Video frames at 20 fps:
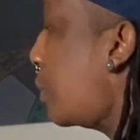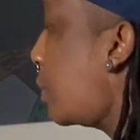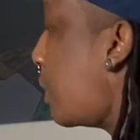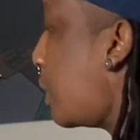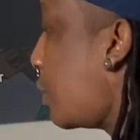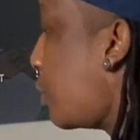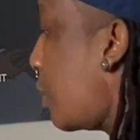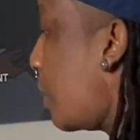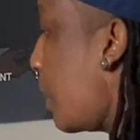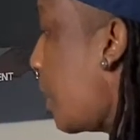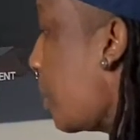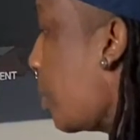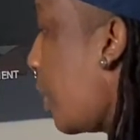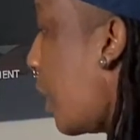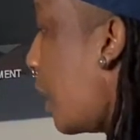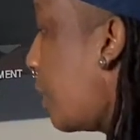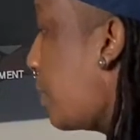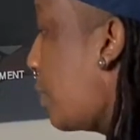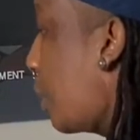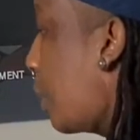streaming
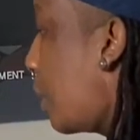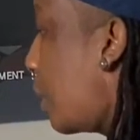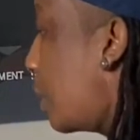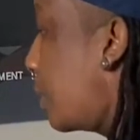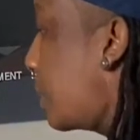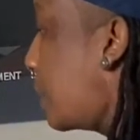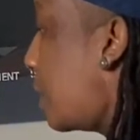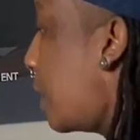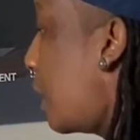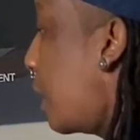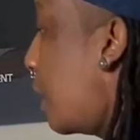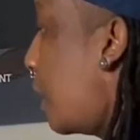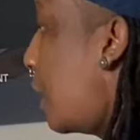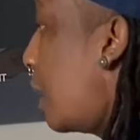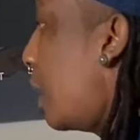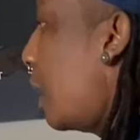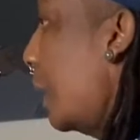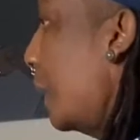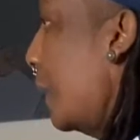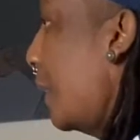platforms,
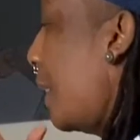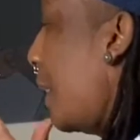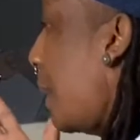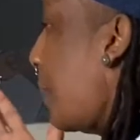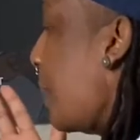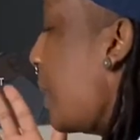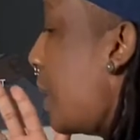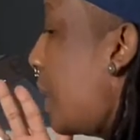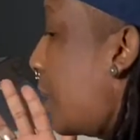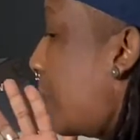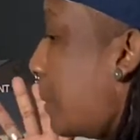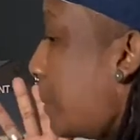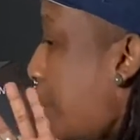I mean,